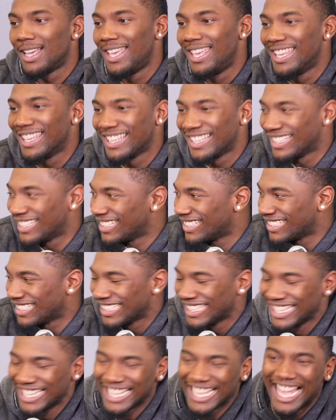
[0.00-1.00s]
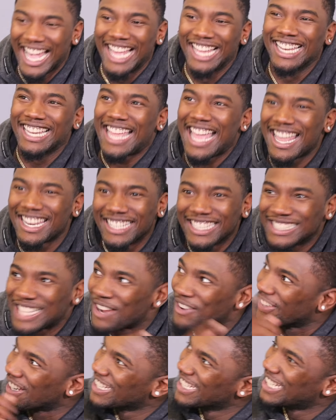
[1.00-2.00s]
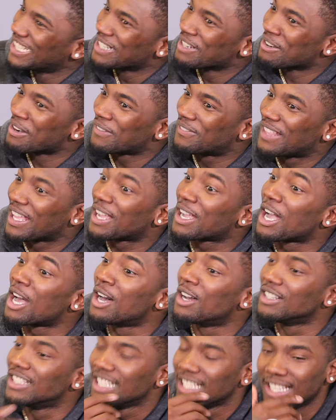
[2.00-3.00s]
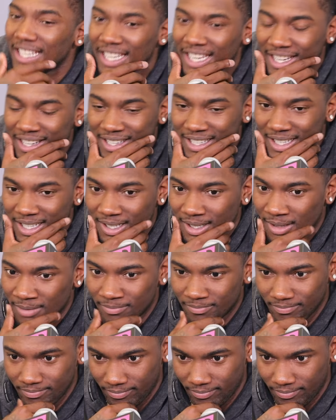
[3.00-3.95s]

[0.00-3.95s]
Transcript: I, I, looked directly at the ref that called it, and uh,